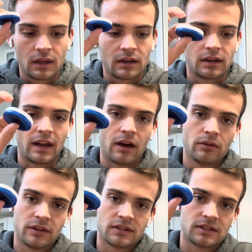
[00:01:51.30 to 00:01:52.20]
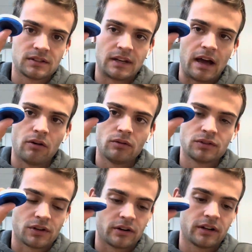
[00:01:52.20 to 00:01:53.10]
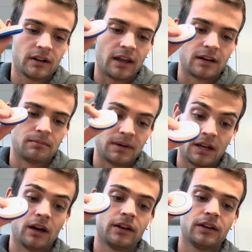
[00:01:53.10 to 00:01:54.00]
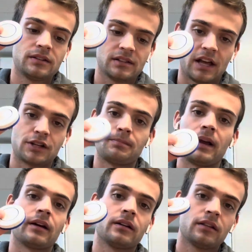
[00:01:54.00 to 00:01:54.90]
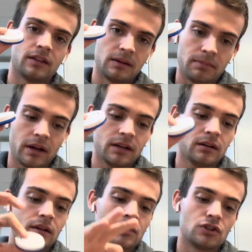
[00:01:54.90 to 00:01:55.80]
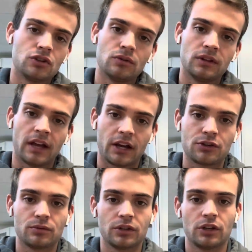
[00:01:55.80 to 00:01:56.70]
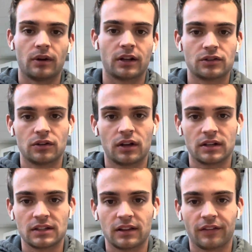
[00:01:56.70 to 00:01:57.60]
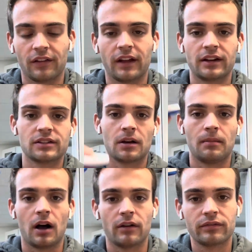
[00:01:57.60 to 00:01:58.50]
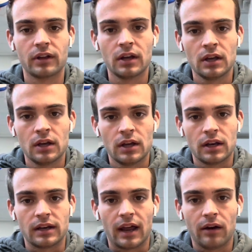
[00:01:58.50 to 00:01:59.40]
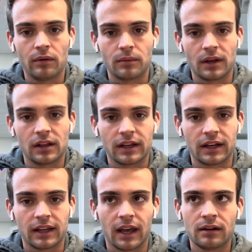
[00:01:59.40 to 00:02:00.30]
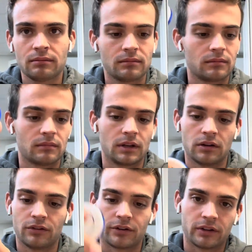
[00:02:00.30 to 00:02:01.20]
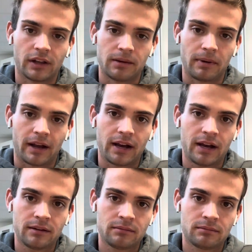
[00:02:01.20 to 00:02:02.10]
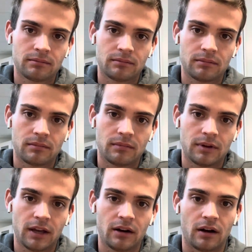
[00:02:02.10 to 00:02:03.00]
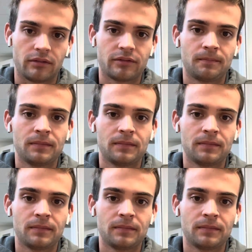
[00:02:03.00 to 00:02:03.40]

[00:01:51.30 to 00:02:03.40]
now this is now started and begun / paired the button to the actual unit. So you can see that the light has come off. Now when we click it again, it'll turn the light back on and off.